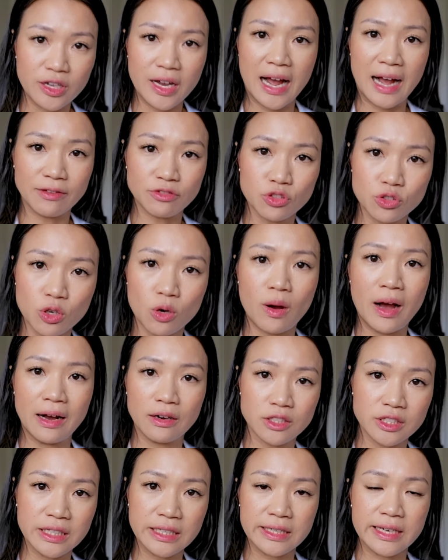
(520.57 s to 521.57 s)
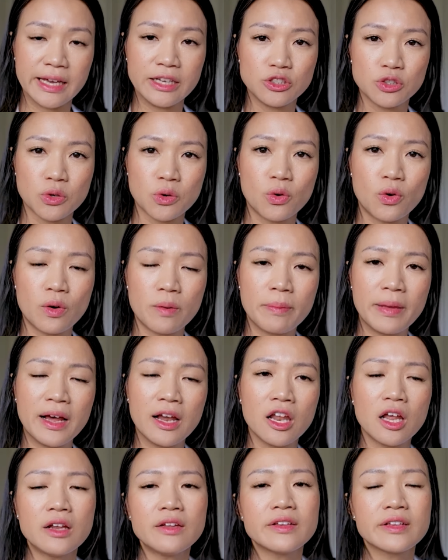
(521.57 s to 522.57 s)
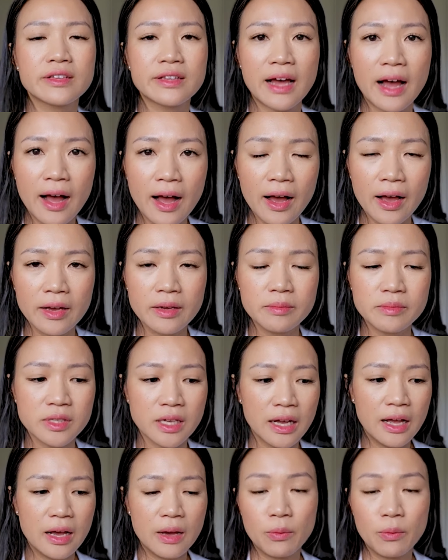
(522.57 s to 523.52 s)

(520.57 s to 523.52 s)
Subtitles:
You have to know how to engage your core. But a lot of the times,